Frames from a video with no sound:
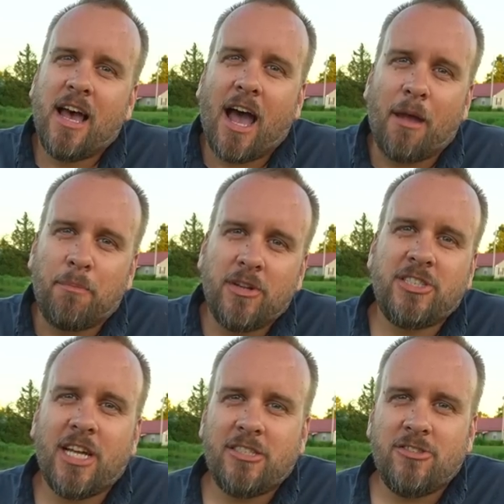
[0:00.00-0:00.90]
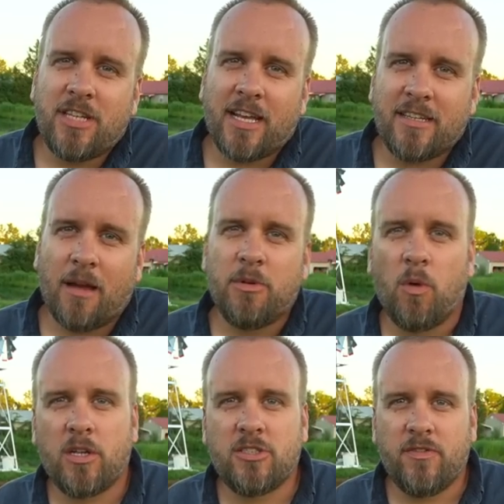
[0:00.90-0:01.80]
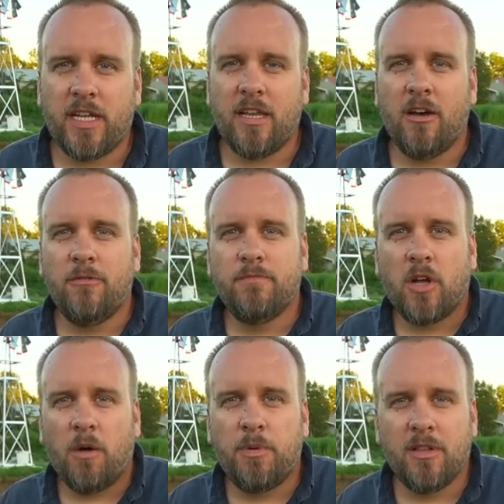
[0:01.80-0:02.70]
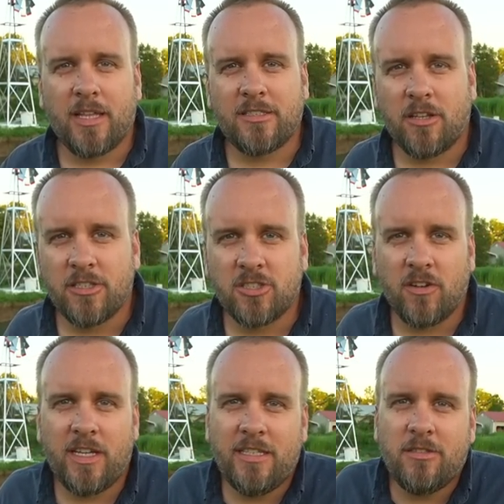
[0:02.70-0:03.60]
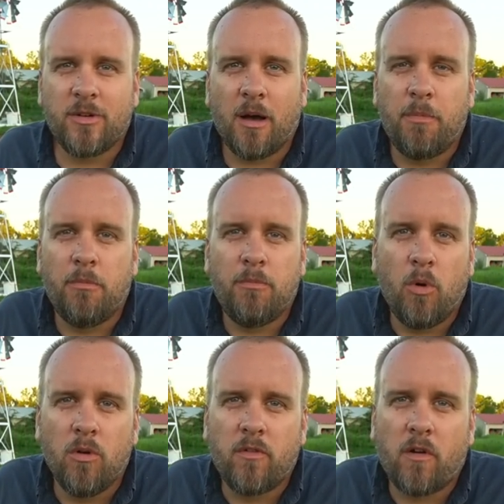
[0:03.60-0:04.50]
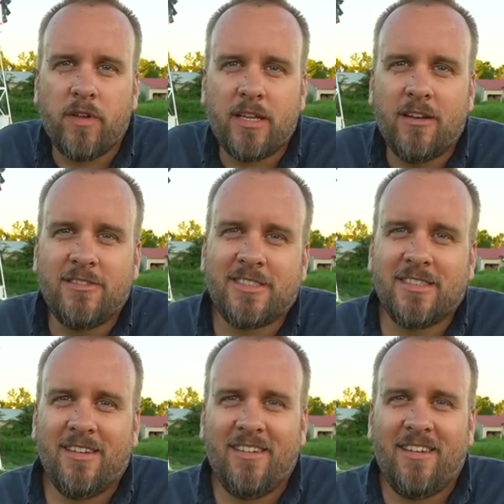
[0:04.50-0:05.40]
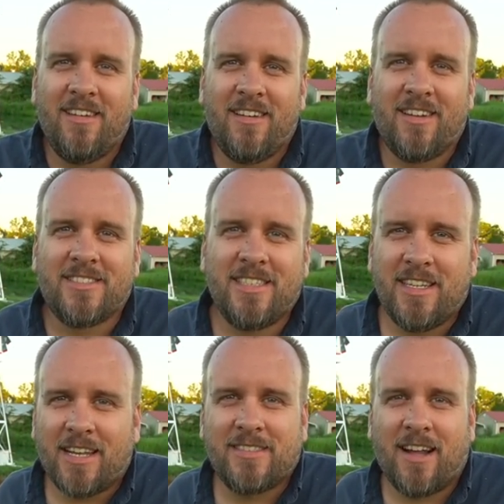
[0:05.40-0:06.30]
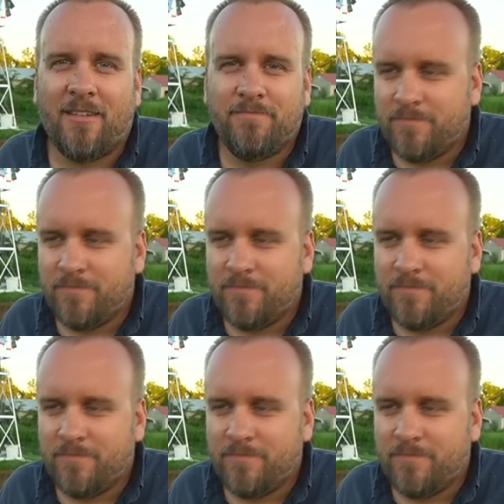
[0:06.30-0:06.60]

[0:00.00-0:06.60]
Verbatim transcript: I appreciate you taking time to watch the video. I'll put links on the screen to a couple more of our videos, and I'll see you next time.